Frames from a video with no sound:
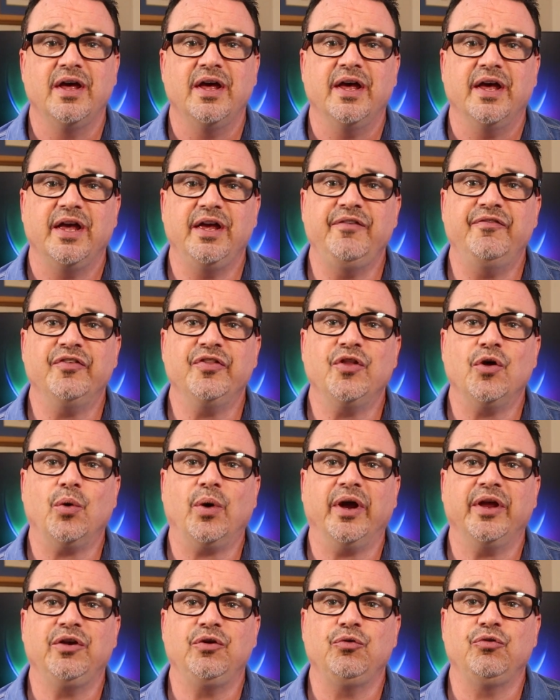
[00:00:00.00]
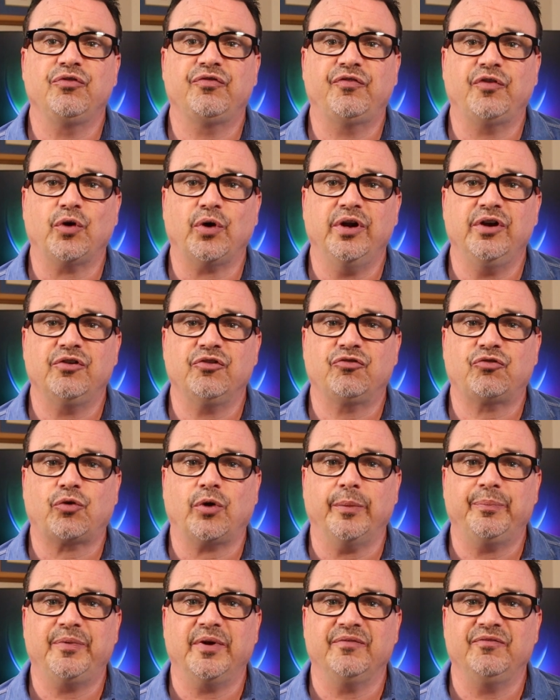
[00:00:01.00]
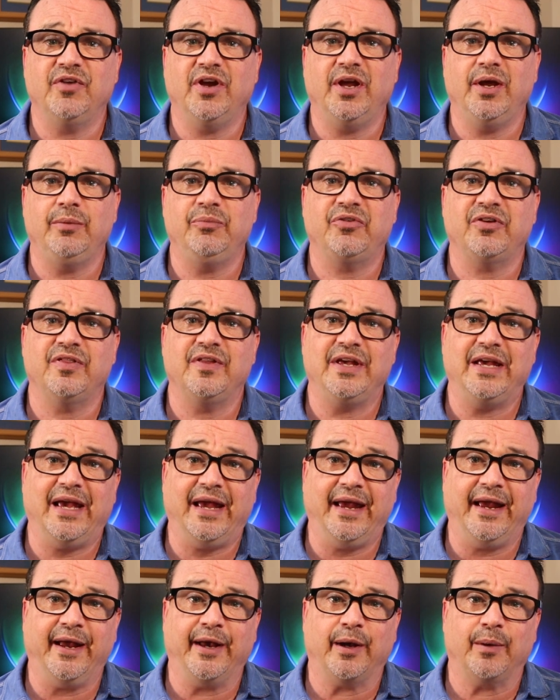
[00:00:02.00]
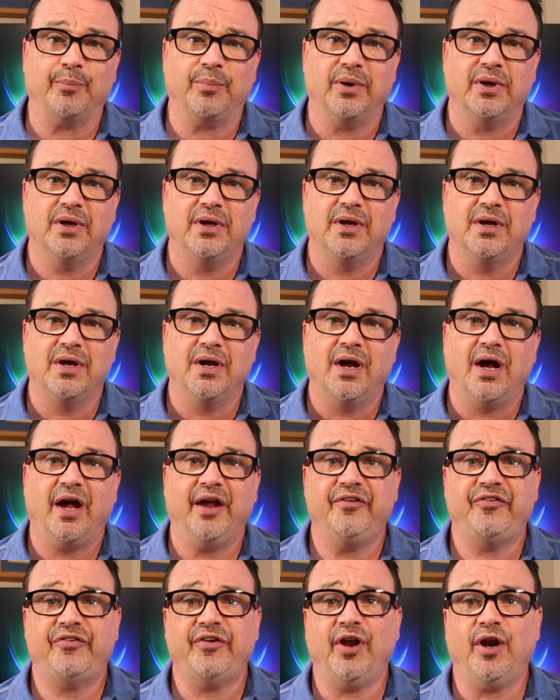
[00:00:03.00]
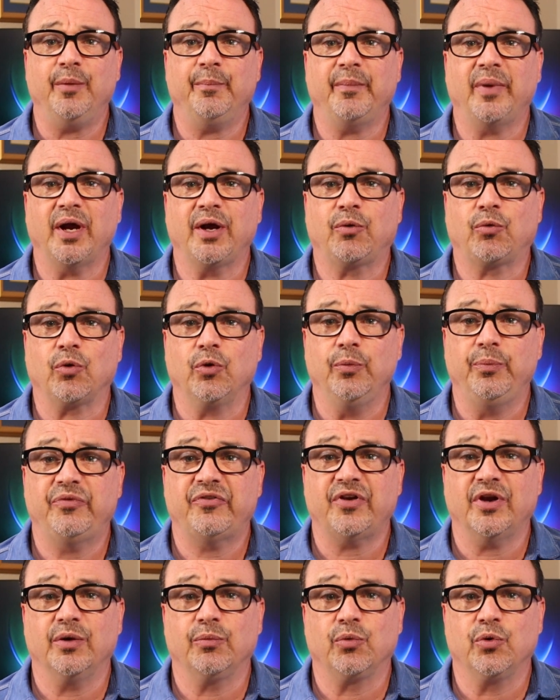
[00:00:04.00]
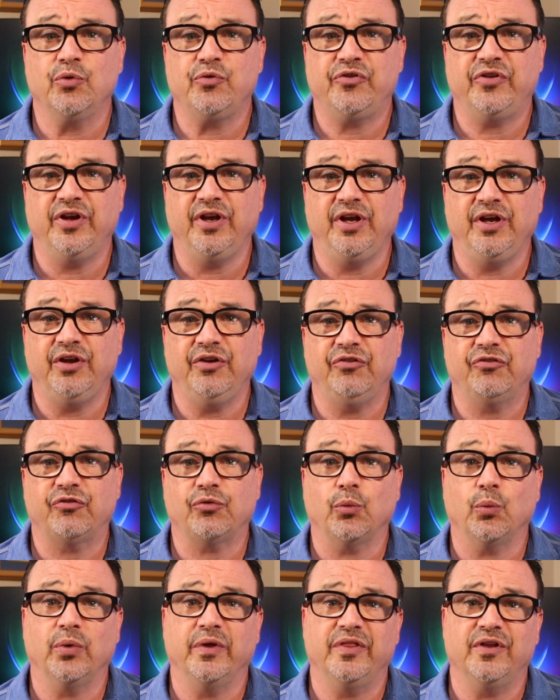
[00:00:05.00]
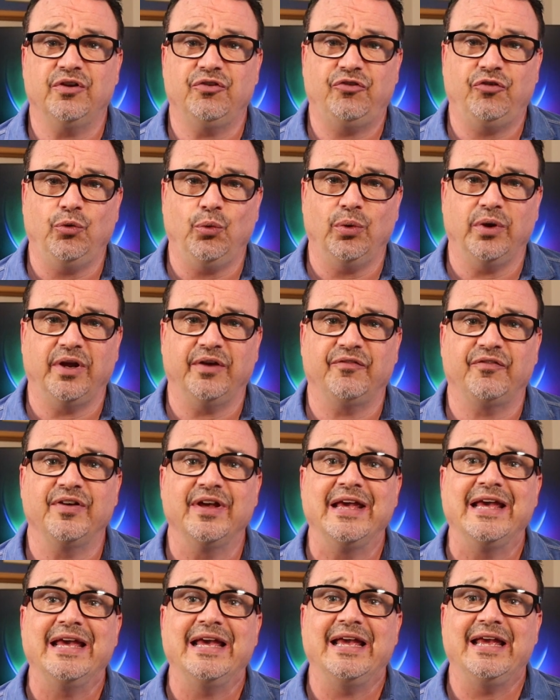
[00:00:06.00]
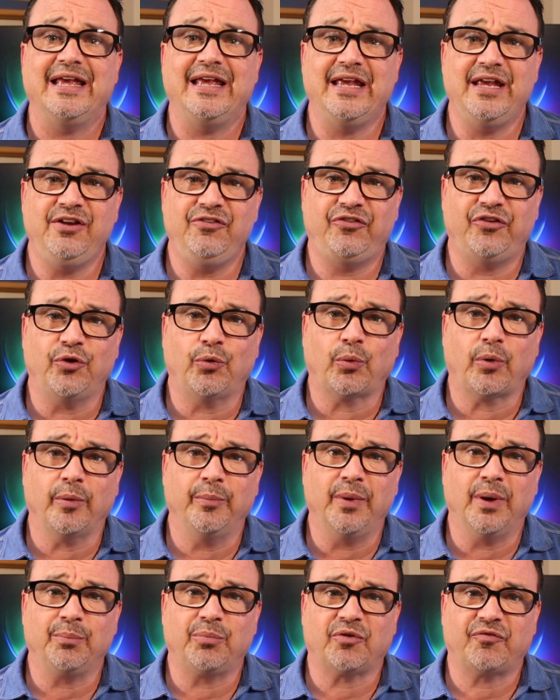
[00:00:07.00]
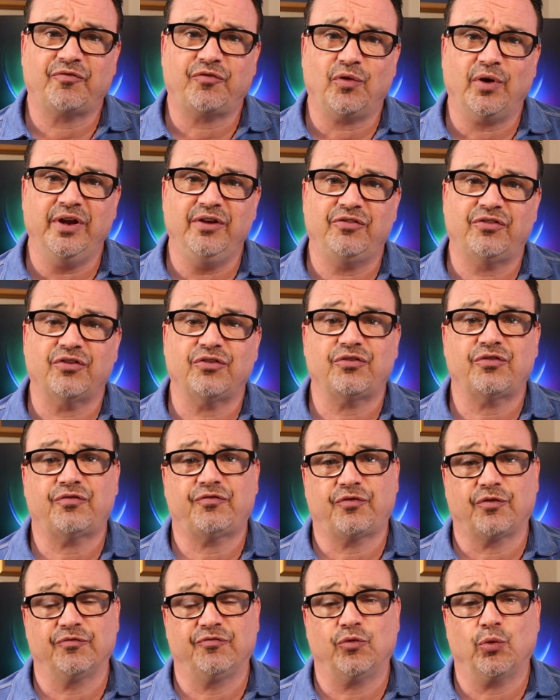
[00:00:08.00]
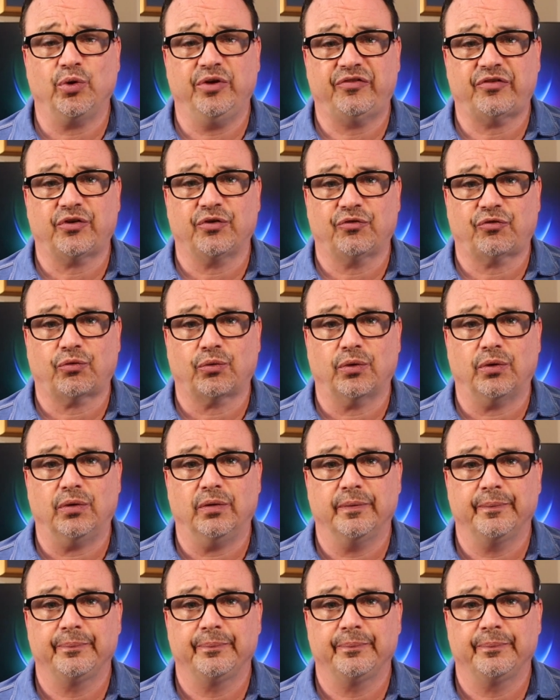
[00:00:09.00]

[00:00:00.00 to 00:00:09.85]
even though I use very descriptive names in the app, I set up my groups and routines with intuitive, easy to remember phrases for voice control.